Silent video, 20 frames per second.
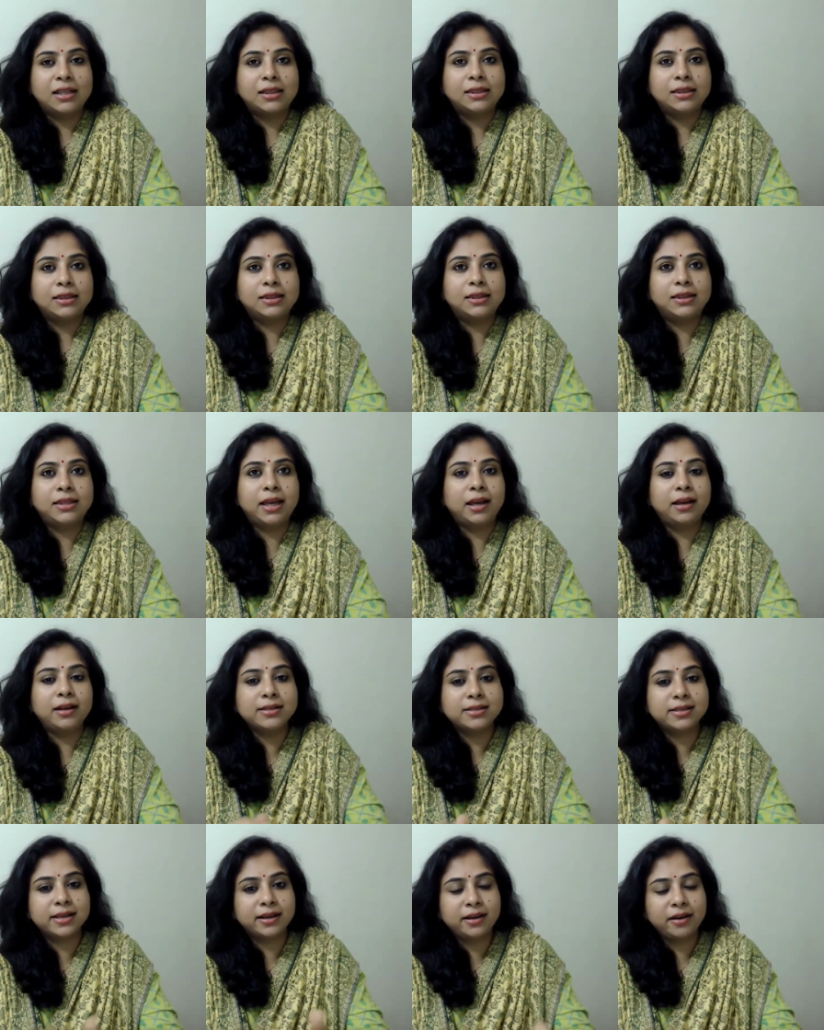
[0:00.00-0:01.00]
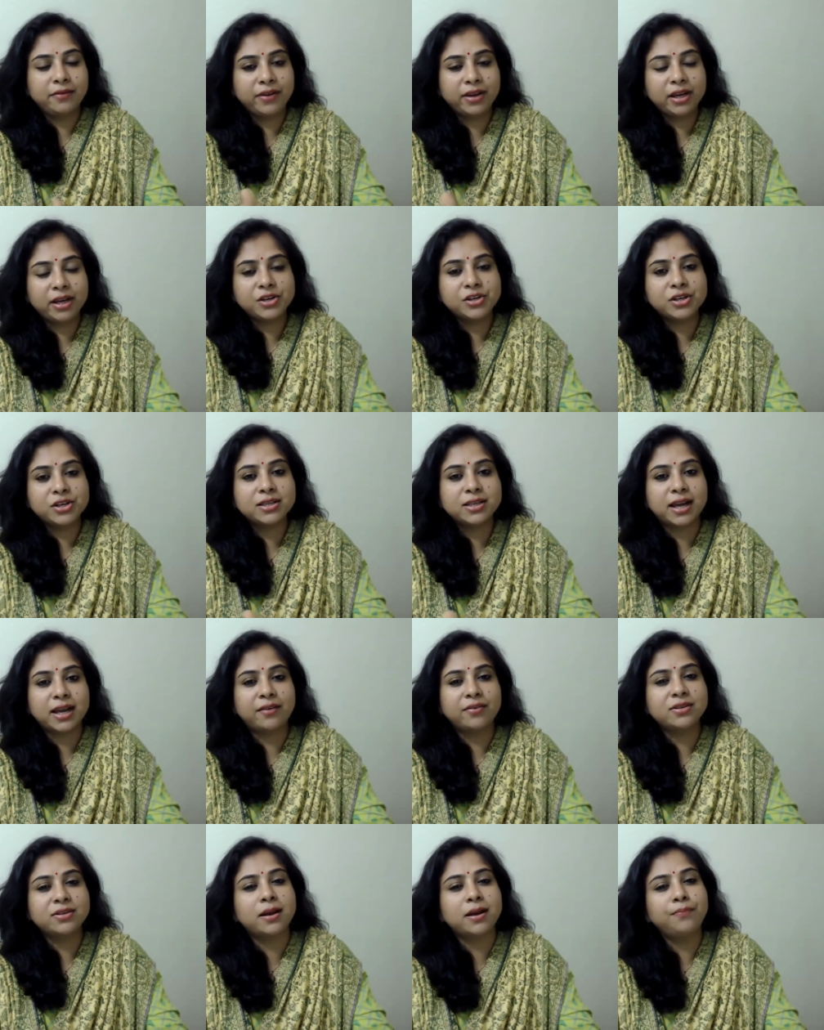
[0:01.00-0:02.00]
their significations
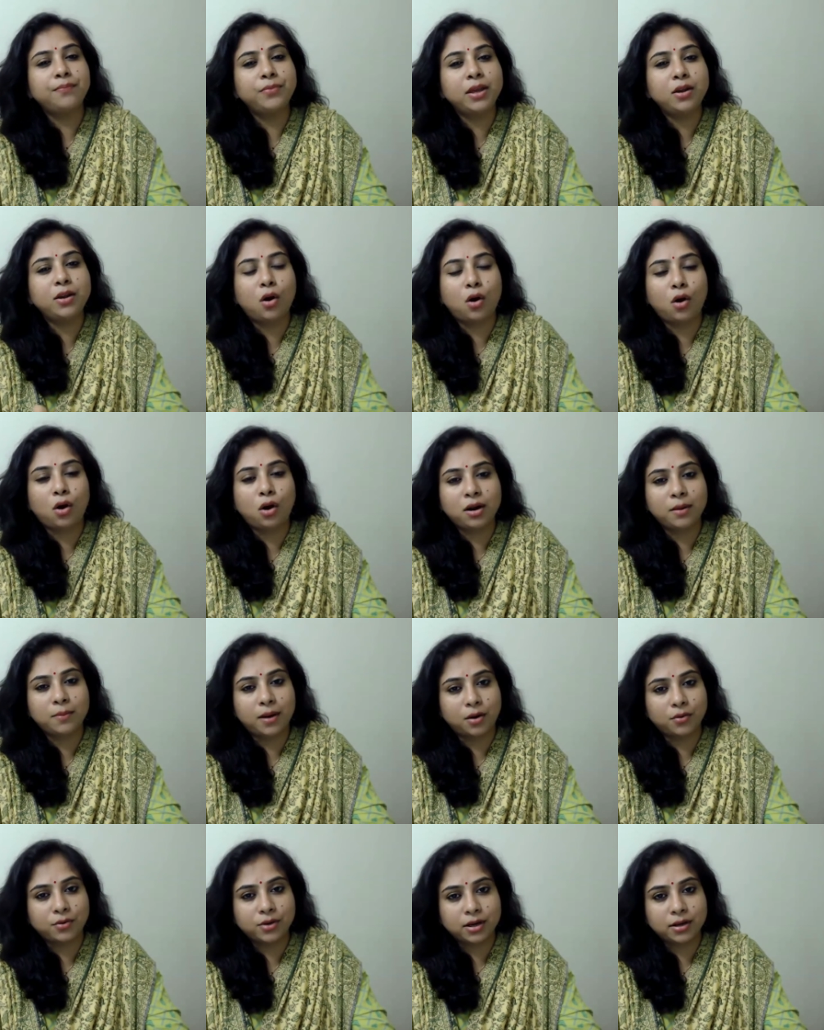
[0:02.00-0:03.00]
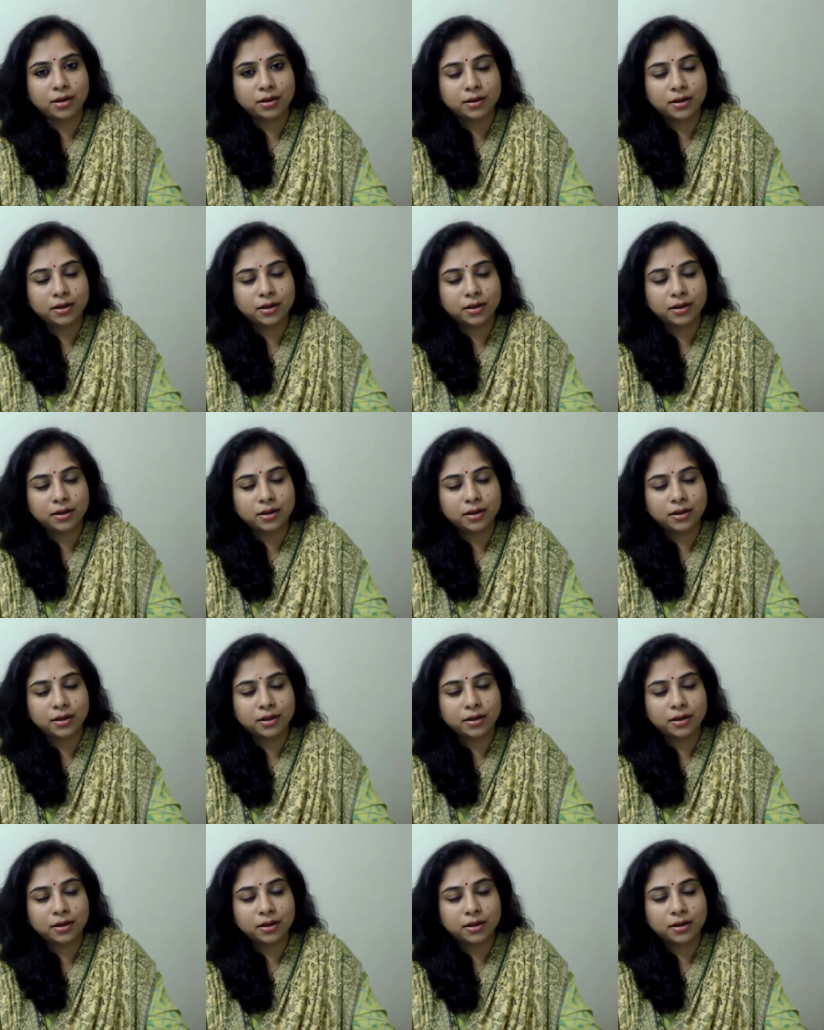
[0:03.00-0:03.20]
have something odd about it.